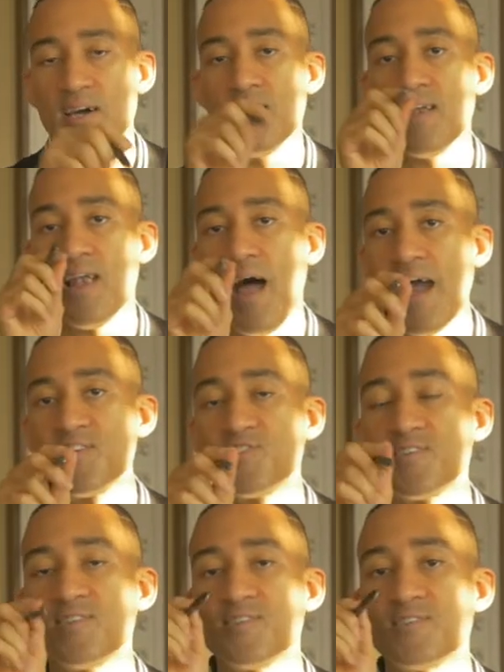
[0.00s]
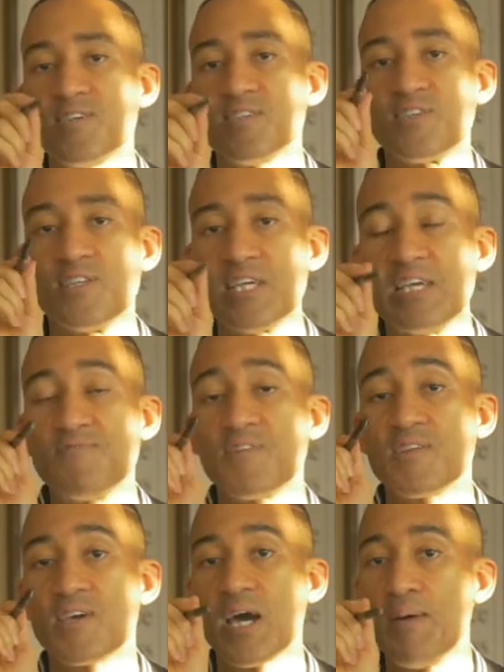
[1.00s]
Elisha doesn't
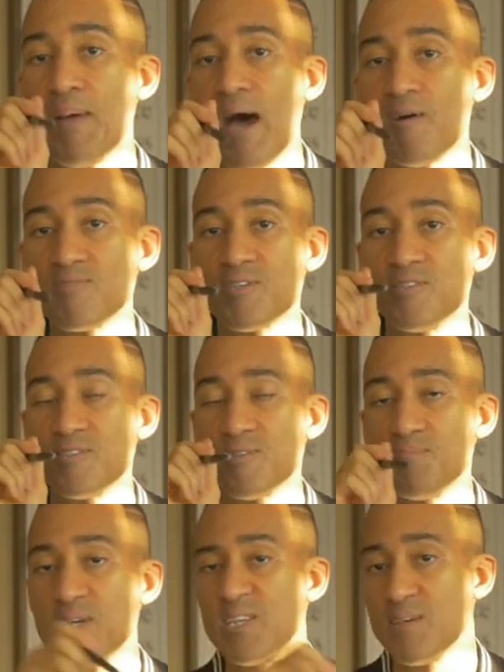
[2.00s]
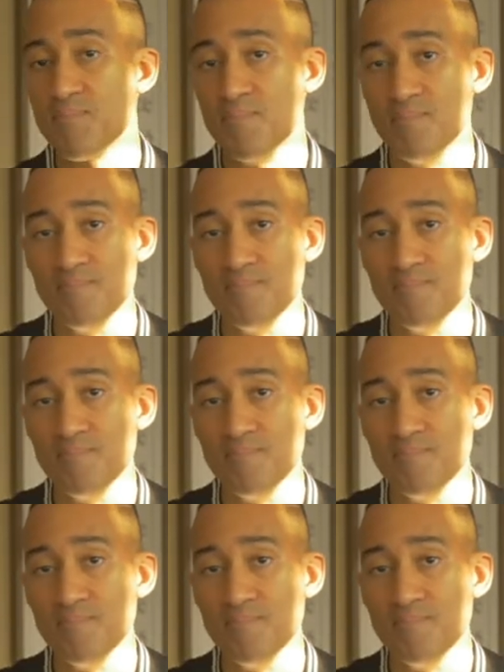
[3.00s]
even come out to meet him.